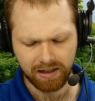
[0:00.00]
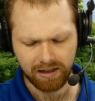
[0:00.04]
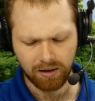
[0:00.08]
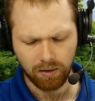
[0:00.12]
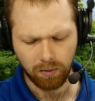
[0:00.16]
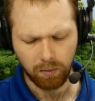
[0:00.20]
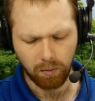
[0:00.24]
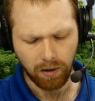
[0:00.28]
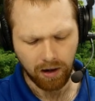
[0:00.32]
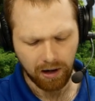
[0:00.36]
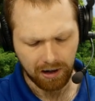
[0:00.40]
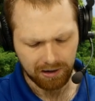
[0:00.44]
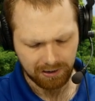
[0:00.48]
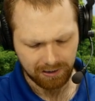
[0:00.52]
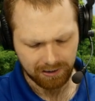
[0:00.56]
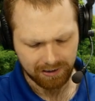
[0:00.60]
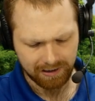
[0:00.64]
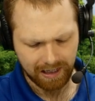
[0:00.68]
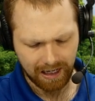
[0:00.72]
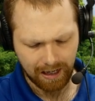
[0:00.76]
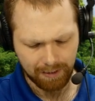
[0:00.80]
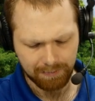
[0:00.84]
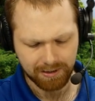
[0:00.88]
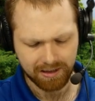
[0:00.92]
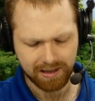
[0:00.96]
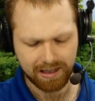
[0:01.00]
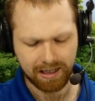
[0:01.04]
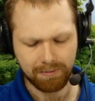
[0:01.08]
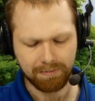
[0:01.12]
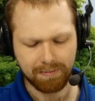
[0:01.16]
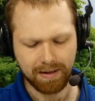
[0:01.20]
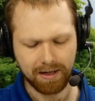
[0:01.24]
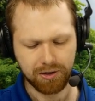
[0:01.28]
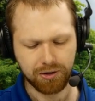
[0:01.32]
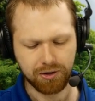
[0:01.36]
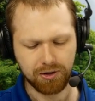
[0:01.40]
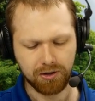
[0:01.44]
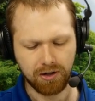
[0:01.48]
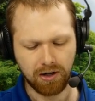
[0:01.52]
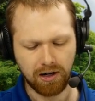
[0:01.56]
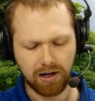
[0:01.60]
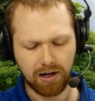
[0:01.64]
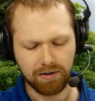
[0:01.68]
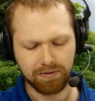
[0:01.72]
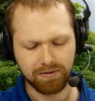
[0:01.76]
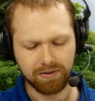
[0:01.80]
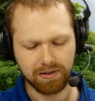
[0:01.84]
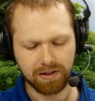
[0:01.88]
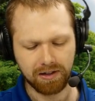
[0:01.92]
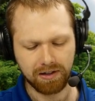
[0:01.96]
Water depths they measured
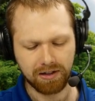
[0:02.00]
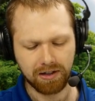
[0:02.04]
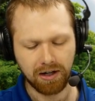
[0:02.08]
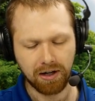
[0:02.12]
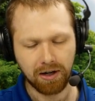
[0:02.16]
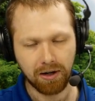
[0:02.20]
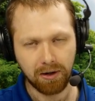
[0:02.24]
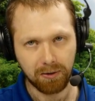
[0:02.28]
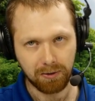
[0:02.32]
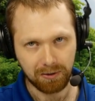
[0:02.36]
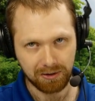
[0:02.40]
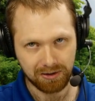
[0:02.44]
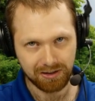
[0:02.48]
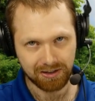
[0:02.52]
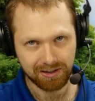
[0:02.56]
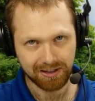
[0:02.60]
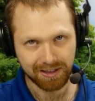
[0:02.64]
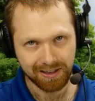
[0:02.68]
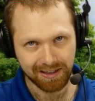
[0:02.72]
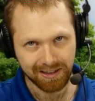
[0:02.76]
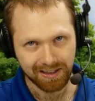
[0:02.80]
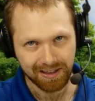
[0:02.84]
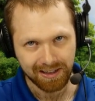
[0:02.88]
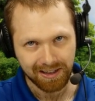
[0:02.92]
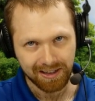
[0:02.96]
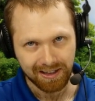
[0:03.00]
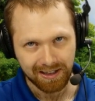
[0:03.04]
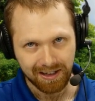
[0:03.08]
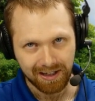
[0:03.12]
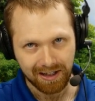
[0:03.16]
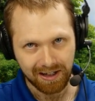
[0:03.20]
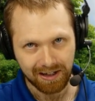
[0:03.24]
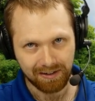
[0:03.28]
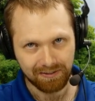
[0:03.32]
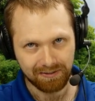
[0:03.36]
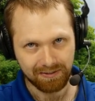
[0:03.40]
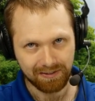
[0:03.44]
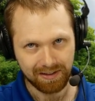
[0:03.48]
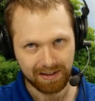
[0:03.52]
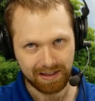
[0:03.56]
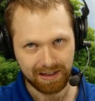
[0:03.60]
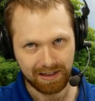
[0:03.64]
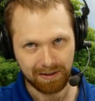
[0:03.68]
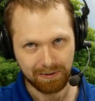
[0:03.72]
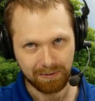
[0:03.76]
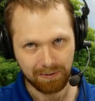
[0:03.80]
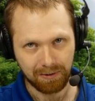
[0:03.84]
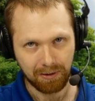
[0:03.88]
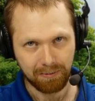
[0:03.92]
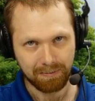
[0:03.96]
off the coast of
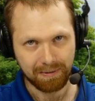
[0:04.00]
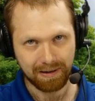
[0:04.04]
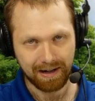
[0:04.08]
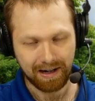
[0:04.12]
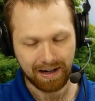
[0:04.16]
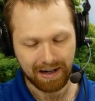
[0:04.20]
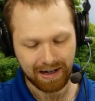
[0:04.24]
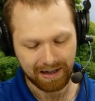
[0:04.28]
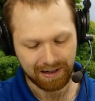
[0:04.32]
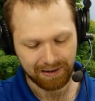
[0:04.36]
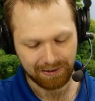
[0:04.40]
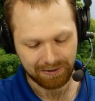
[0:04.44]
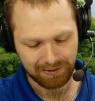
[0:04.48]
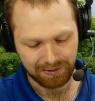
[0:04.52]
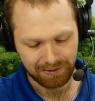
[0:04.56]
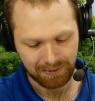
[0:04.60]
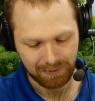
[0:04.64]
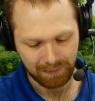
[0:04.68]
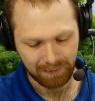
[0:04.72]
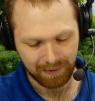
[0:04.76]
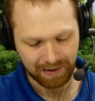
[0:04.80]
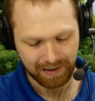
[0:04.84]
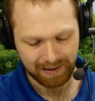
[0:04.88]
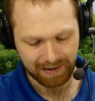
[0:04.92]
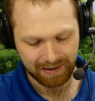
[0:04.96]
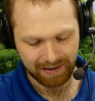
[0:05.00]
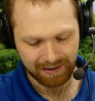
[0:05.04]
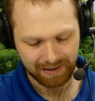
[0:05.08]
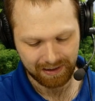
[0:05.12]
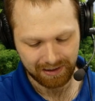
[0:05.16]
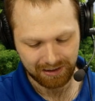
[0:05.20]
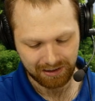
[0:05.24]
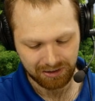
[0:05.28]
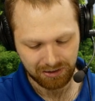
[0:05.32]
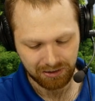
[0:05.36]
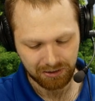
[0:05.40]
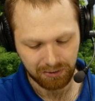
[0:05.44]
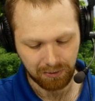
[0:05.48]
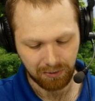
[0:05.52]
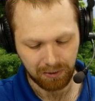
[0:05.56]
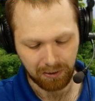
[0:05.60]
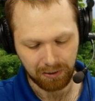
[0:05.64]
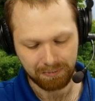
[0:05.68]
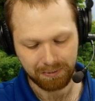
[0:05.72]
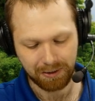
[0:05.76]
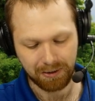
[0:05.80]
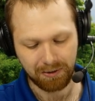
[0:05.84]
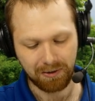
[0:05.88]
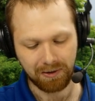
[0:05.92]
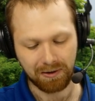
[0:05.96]
the Roman Isles when the
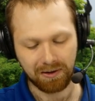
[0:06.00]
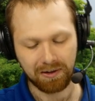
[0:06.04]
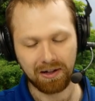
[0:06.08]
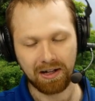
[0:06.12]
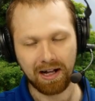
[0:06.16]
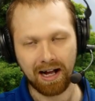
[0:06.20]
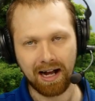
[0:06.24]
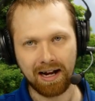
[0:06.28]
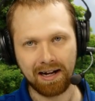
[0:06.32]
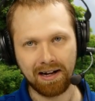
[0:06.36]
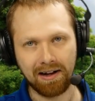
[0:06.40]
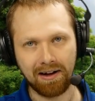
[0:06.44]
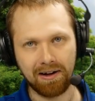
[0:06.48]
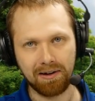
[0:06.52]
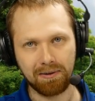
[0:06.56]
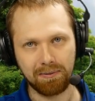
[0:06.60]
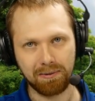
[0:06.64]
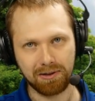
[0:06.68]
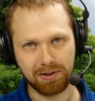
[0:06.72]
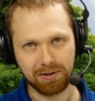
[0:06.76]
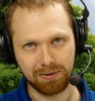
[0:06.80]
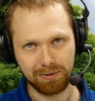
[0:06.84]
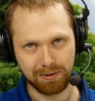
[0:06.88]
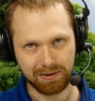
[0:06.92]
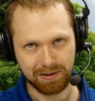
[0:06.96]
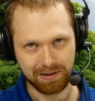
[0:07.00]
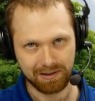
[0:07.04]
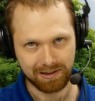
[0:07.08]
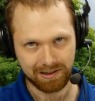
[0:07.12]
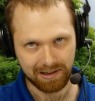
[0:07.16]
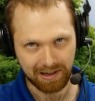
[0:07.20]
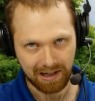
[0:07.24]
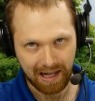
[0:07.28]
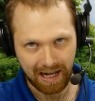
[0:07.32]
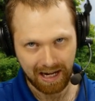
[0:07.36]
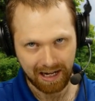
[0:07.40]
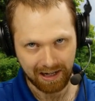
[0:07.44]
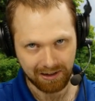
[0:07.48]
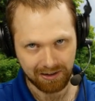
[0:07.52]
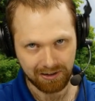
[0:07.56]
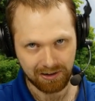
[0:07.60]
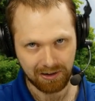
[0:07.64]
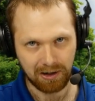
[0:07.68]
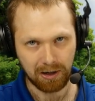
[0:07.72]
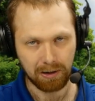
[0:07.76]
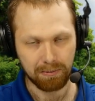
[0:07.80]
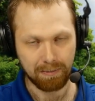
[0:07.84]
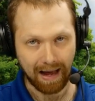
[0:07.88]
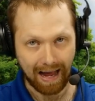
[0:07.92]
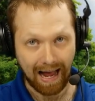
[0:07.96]
storm Euroclydon, which was a slang
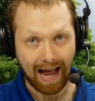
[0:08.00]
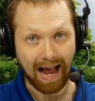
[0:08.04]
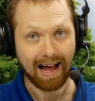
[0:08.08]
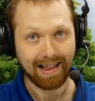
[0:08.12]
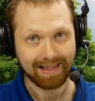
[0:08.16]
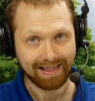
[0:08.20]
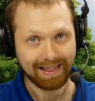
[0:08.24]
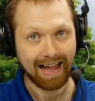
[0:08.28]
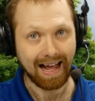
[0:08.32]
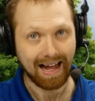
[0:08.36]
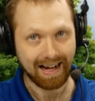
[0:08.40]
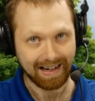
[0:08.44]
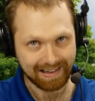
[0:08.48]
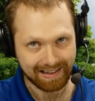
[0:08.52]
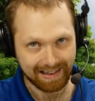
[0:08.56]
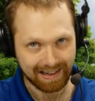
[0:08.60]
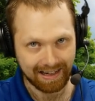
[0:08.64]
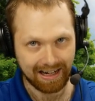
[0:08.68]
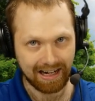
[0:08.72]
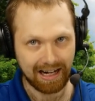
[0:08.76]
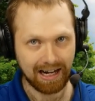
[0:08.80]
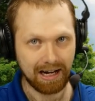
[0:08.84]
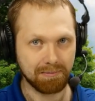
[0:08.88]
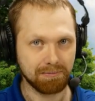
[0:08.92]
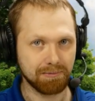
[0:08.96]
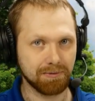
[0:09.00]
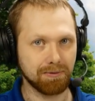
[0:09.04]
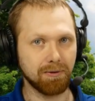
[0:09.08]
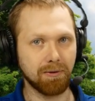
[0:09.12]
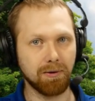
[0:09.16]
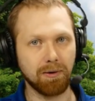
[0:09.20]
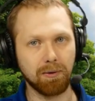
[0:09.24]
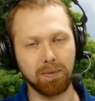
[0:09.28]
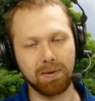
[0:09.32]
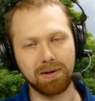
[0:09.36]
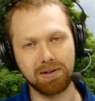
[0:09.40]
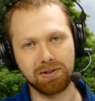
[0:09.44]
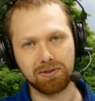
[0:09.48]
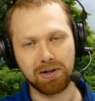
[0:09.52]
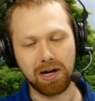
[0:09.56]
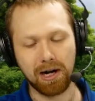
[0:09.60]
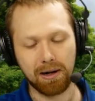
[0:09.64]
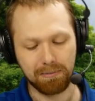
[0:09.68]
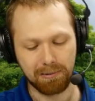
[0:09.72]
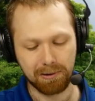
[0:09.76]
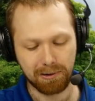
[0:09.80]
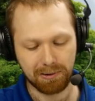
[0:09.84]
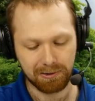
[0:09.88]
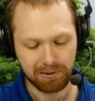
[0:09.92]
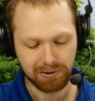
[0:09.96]
term at that time for when
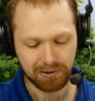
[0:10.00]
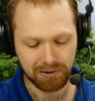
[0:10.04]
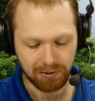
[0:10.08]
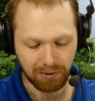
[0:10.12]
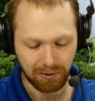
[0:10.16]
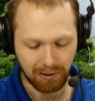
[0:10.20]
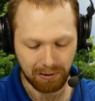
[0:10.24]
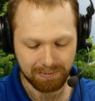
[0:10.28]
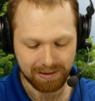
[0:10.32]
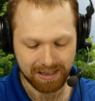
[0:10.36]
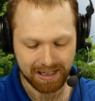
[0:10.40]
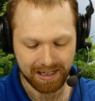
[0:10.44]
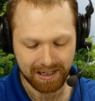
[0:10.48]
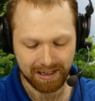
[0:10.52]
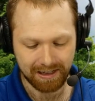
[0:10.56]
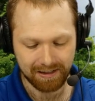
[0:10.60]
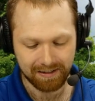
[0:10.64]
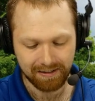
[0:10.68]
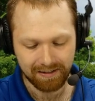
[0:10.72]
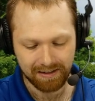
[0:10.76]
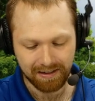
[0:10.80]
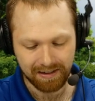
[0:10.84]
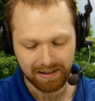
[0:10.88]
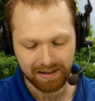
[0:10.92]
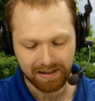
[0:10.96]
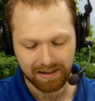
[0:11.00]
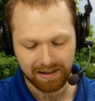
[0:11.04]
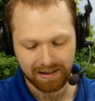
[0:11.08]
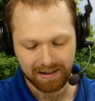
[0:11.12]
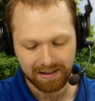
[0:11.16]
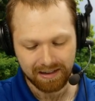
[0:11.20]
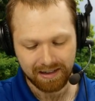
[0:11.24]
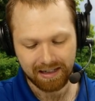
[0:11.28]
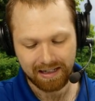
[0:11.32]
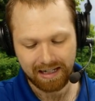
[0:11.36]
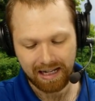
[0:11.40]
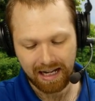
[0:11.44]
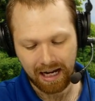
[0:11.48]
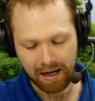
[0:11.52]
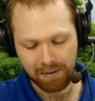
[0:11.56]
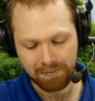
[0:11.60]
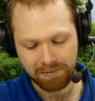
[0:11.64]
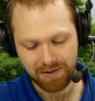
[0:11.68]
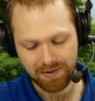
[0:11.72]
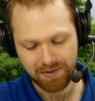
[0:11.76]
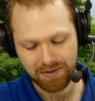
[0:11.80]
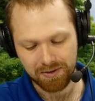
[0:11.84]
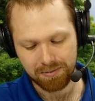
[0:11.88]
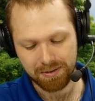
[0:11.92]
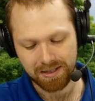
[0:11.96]
tropical storms hit, the
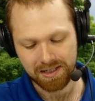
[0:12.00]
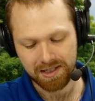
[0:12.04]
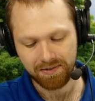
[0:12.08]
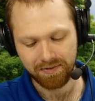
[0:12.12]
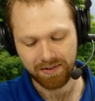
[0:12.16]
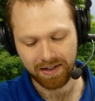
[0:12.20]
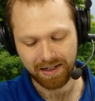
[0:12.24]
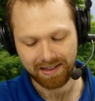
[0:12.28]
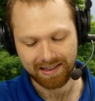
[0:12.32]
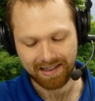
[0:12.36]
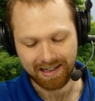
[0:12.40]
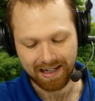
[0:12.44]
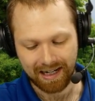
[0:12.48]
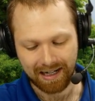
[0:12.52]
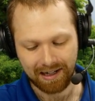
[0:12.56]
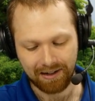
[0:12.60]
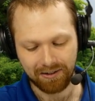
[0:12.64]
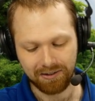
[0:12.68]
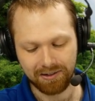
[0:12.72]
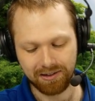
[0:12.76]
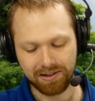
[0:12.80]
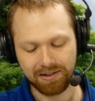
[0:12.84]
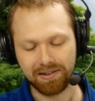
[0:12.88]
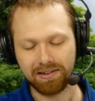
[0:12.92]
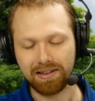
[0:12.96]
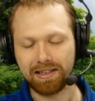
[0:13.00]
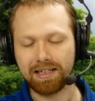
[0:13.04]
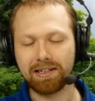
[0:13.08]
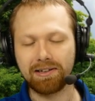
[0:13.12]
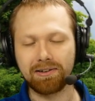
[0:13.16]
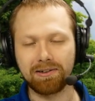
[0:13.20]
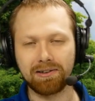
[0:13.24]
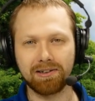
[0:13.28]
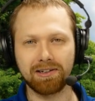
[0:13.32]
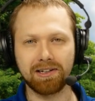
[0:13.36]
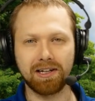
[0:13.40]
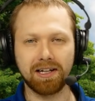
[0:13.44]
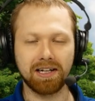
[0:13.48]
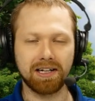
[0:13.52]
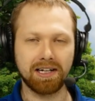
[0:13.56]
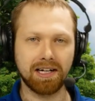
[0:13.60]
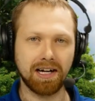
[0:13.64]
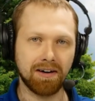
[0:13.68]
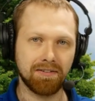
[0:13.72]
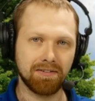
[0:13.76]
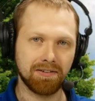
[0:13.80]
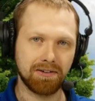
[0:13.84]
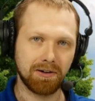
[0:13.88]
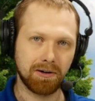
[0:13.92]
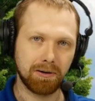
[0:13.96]
names of specific titles and leaders like
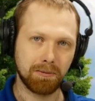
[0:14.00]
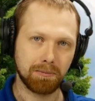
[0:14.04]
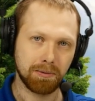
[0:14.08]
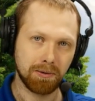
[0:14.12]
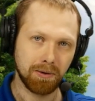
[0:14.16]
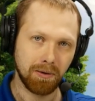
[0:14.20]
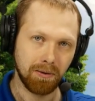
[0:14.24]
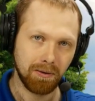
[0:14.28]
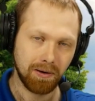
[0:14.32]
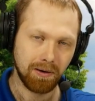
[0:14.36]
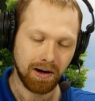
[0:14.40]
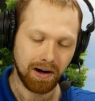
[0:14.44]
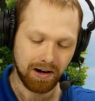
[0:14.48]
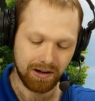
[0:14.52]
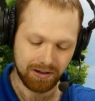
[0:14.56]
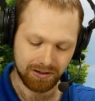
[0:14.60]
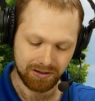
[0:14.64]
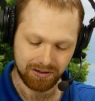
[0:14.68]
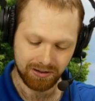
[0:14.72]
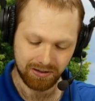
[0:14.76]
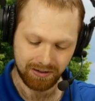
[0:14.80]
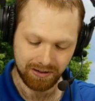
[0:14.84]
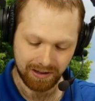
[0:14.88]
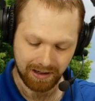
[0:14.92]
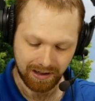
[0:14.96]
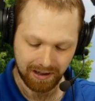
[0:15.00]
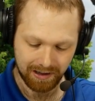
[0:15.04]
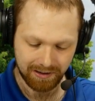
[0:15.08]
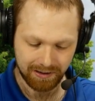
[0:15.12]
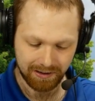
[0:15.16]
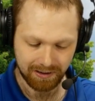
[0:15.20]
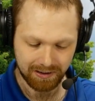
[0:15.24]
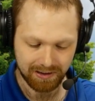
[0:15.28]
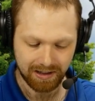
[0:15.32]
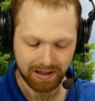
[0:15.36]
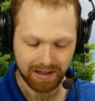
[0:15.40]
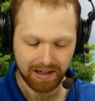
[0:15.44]
governor, proconsul, and others